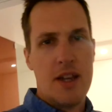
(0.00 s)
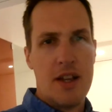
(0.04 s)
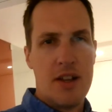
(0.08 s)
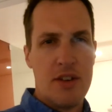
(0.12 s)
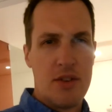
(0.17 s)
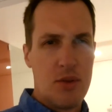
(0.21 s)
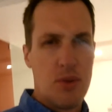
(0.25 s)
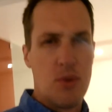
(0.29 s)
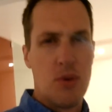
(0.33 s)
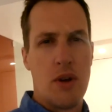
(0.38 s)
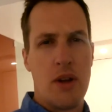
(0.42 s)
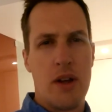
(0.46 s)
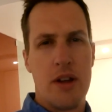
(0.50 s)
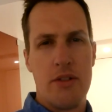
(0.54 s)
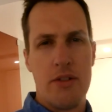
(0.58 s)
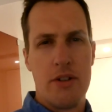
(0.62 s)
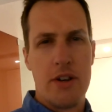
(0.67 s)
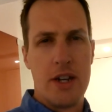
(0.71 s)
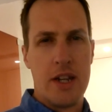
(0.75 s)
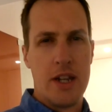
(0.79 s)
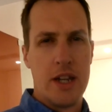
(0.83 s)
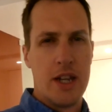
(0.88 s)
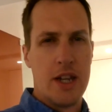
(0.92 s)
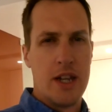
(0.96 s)
is all I
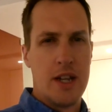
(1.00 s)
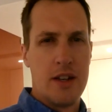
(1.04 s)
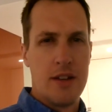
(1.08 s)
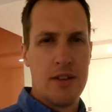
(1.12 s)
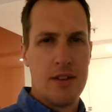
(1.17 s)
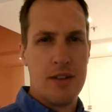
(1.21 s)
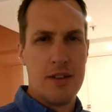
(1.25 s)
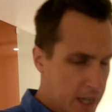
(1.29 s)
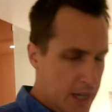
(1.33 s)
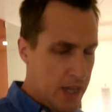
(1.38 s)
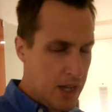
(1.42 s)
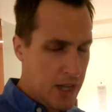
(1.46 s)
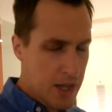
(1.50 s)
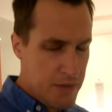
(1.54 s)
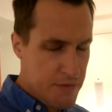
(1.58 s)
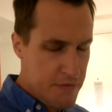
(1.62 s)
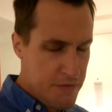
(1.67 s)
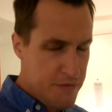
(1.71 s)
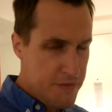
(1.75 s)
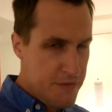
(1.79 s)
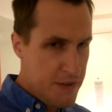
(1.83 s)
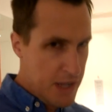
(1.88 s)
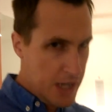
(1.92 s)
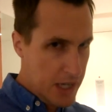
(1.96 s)
really need. And I'm
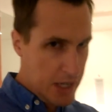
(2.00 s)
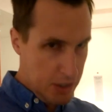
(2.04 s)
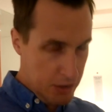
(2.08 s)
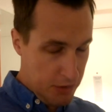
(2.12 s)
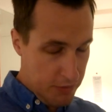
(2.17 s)
fairly